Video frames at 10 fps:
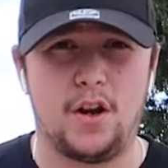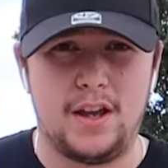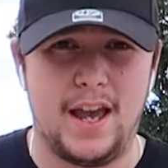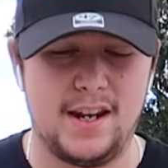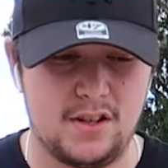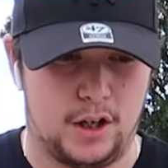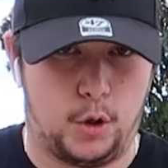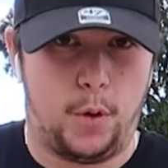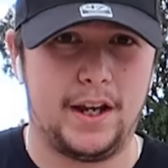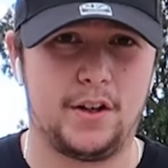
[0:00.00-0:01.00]
no-handers, like
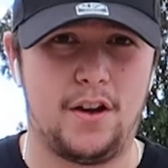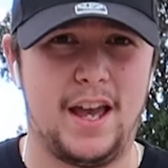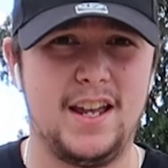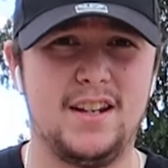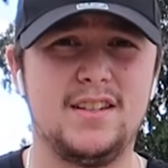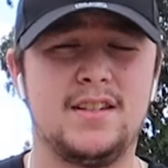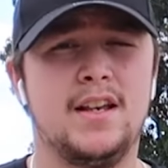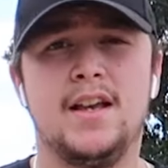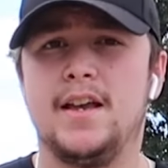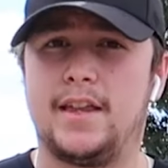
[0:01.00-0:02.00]
quick no-handers,
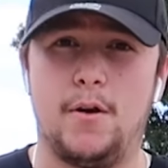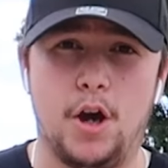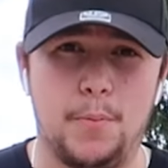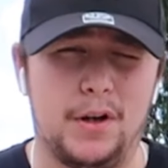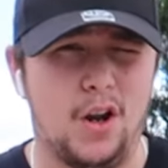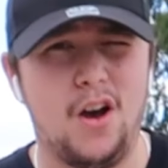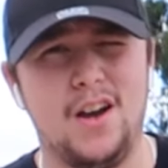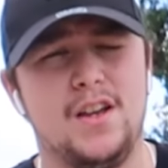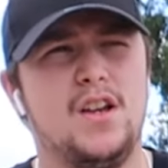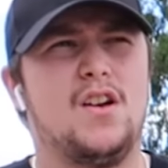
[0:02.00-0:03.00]
that will help a
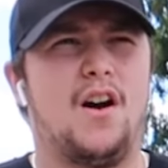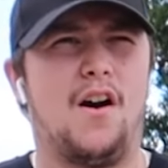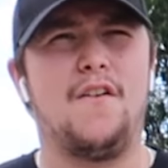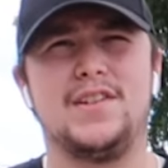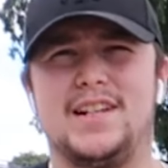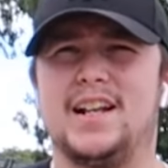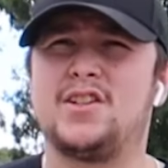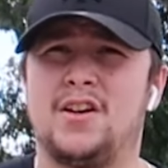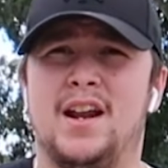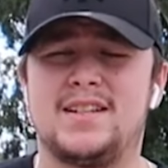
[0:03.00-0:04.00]
lot. Obviously it's
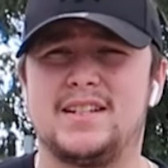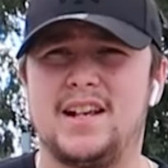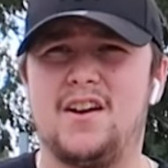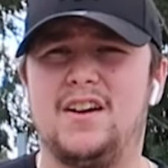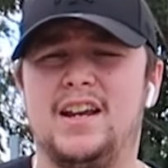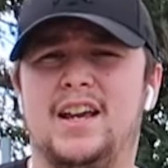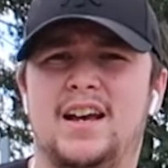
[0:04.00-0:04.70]
not necessary.